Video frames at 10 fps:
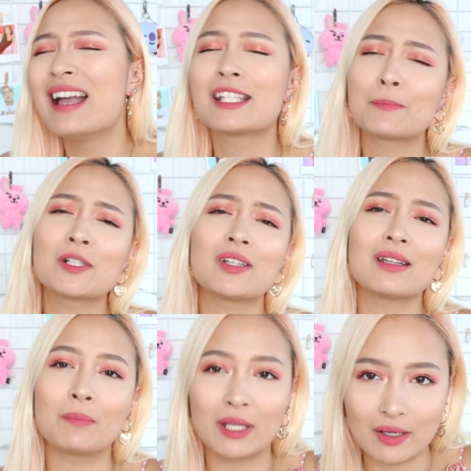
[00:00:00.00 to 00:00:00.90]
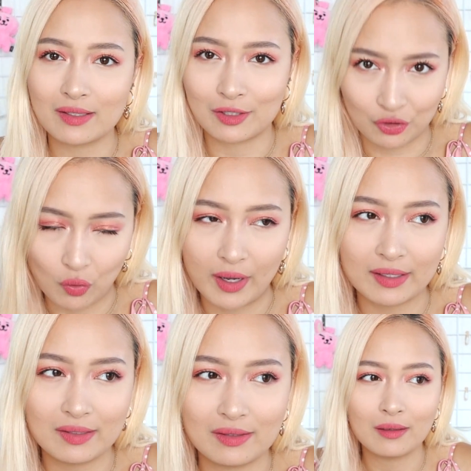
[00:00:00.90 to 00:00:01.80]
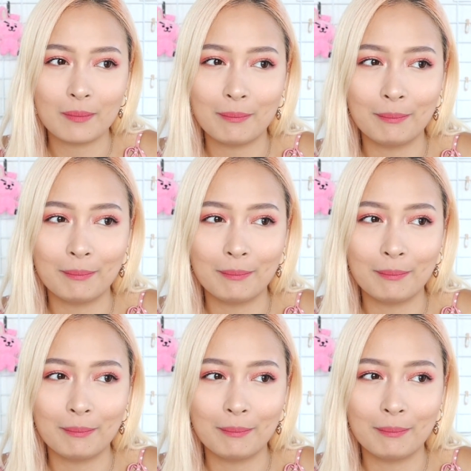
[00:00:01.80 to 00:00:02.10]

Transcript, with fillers: especially because it's twice.